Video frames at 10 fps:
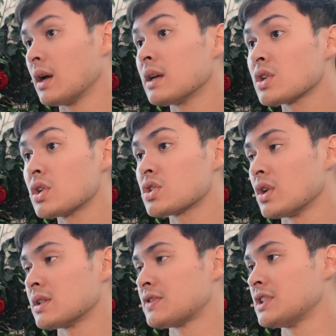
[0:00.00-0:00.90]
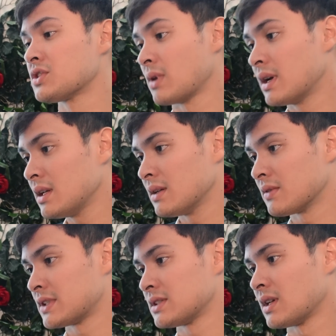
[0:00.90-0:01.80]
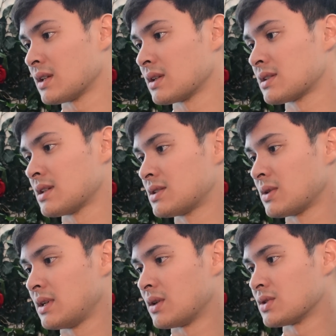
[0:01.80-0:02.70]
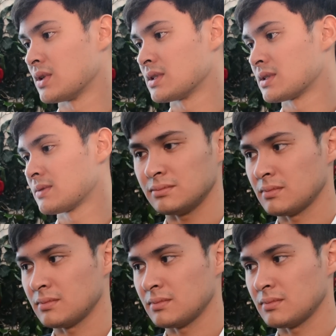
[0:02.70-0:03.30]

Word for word: It's her choice. She's ready. If she's not, it's really her choice.